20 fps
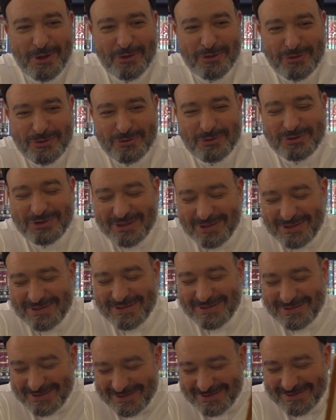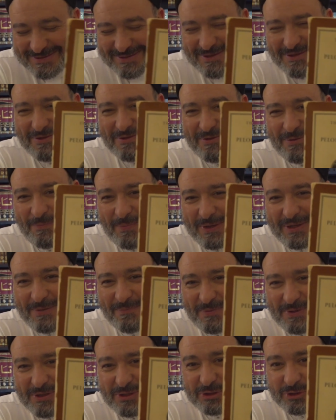the
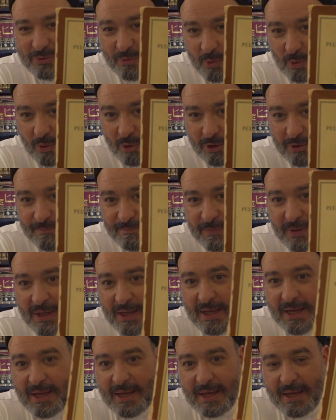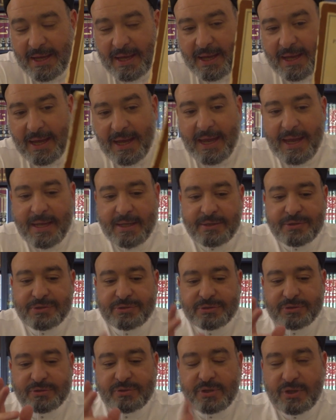Peloponnesian War.
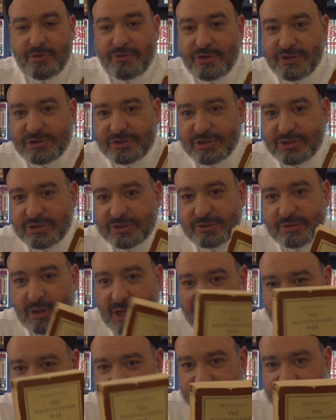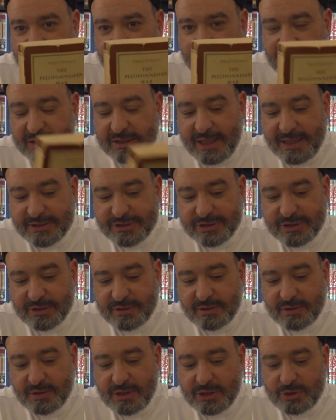And this is obviously a
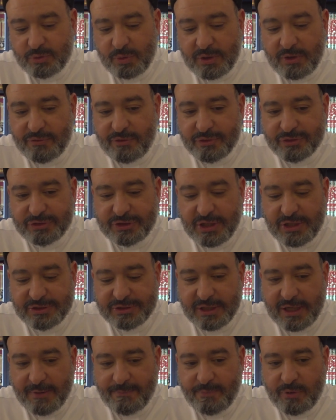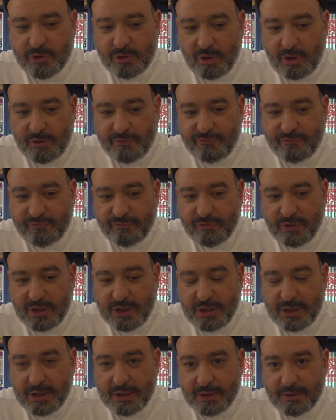classic. It's one of those things that I put off
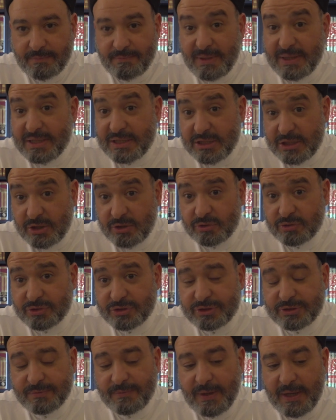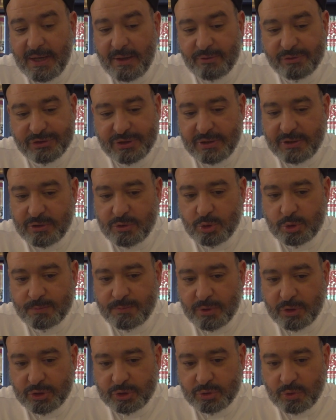many years. I was in the used
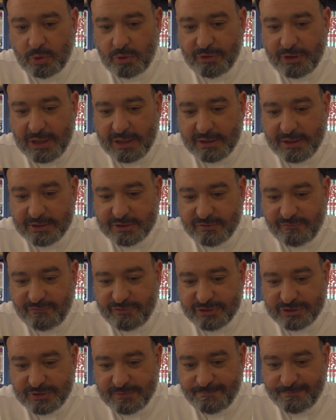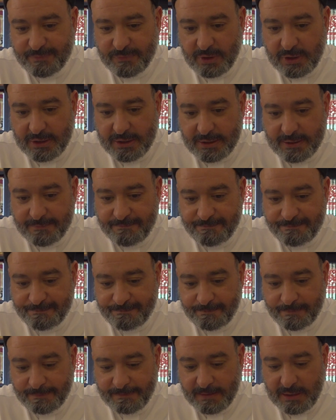bookstore that I like to visit
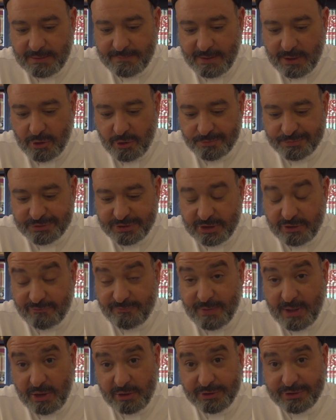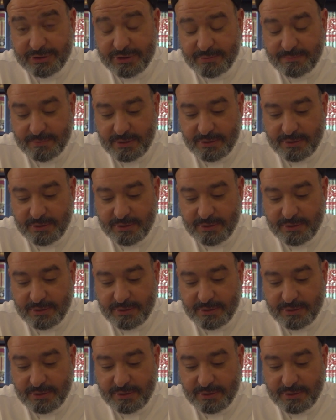in my home state of Maryland in